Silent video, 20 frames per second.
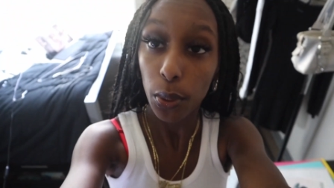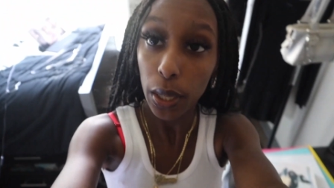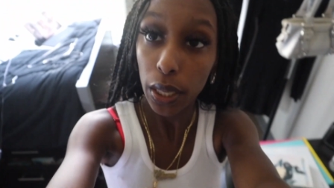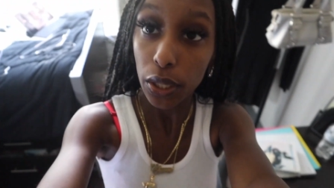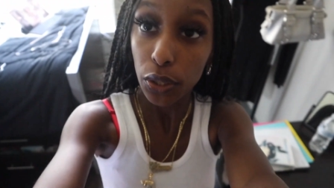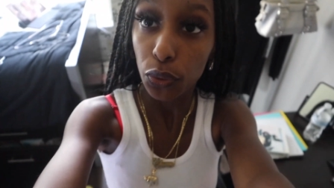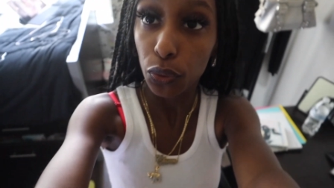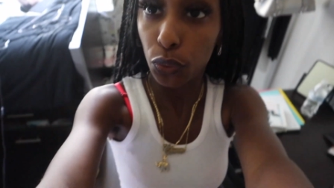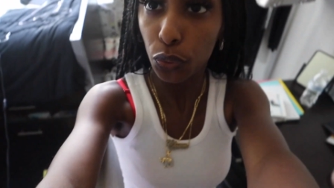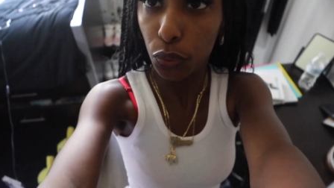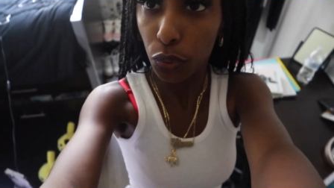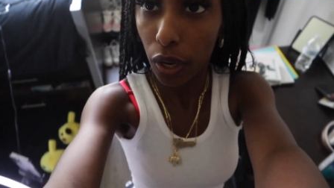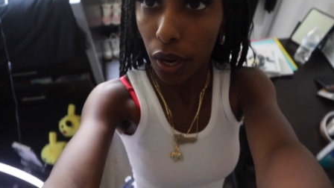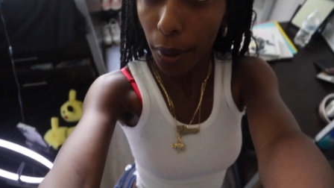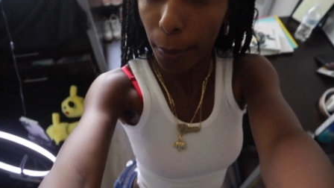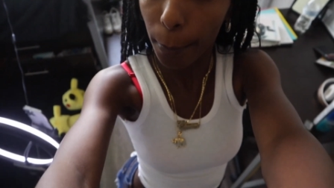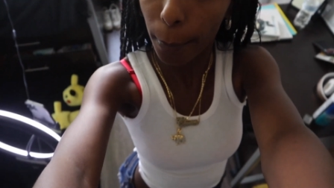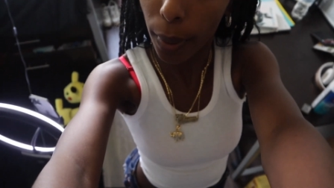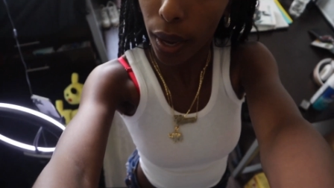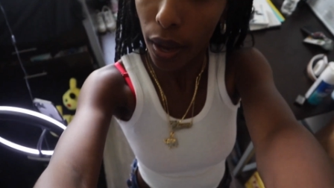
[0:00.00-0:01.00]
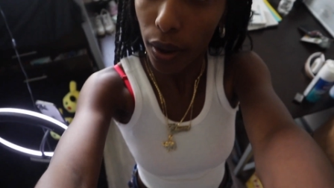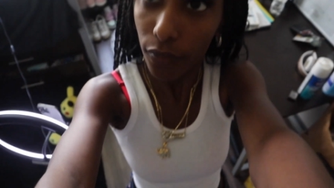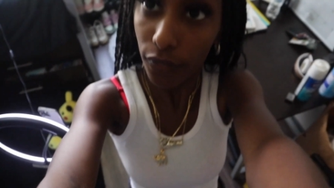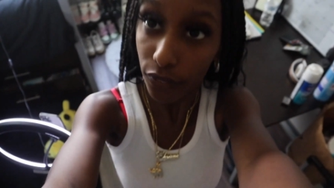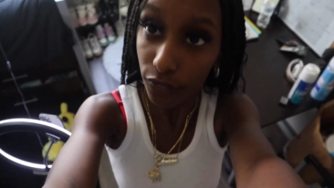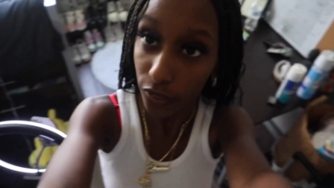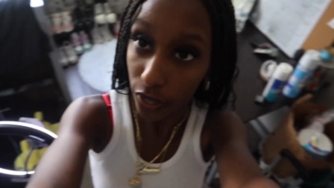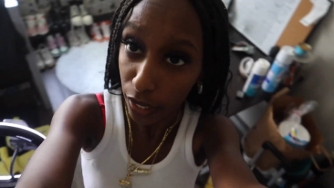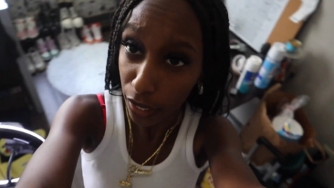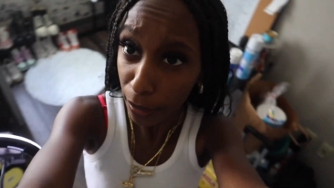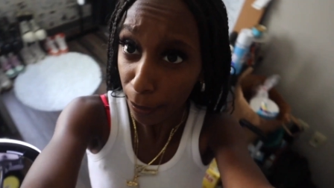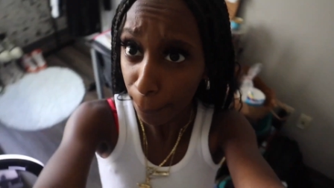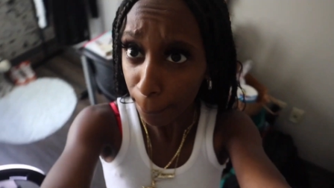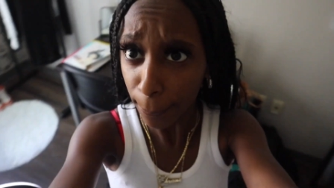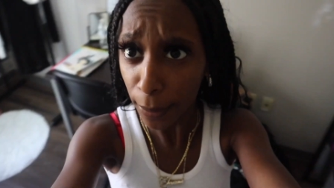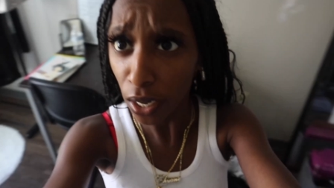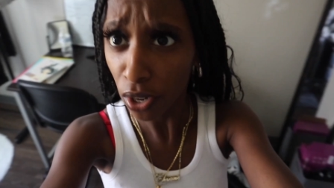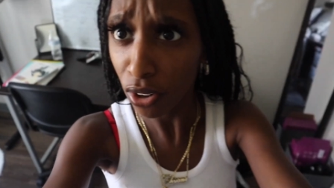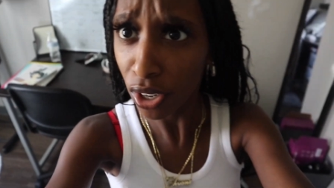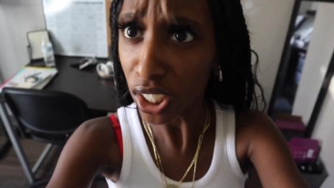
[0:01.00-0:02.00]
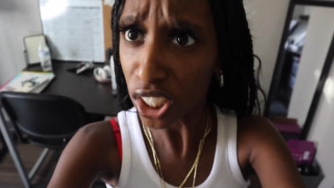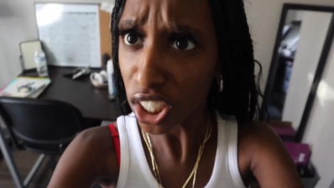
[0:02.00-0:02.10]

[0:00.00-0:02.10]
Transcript: and do a motherfucking mirror